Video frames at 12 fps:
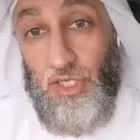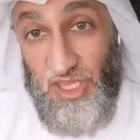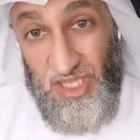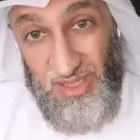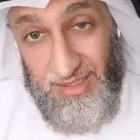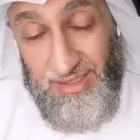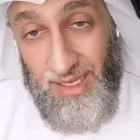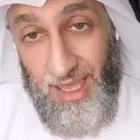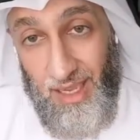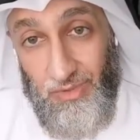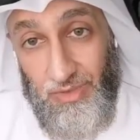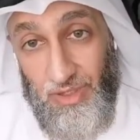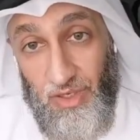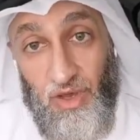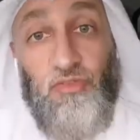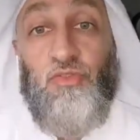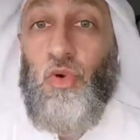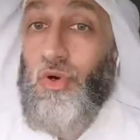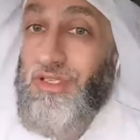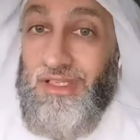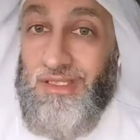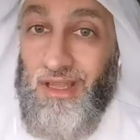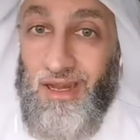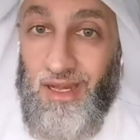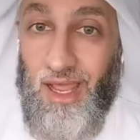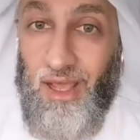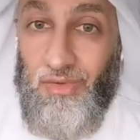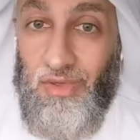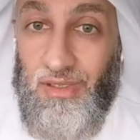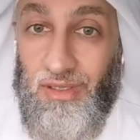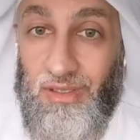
Do you think that's allowed? Of course it's not allowed.